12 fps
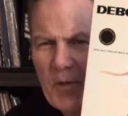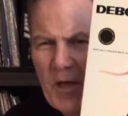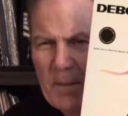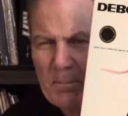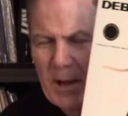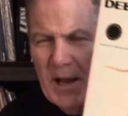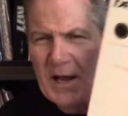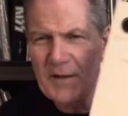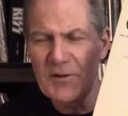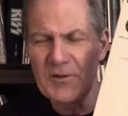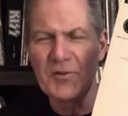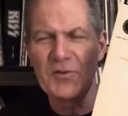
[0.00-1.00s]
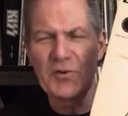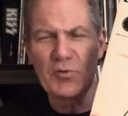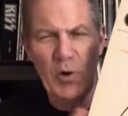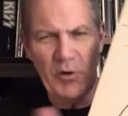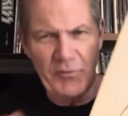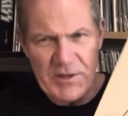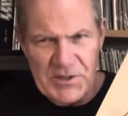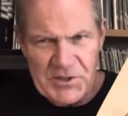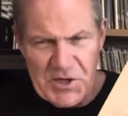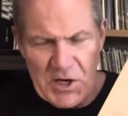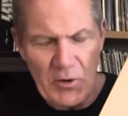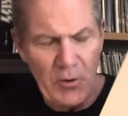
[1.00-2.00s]
That Man. This is a 12-inch
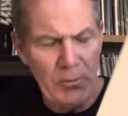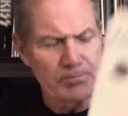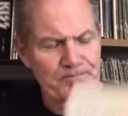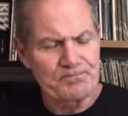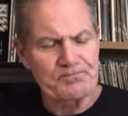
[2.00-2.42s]
single.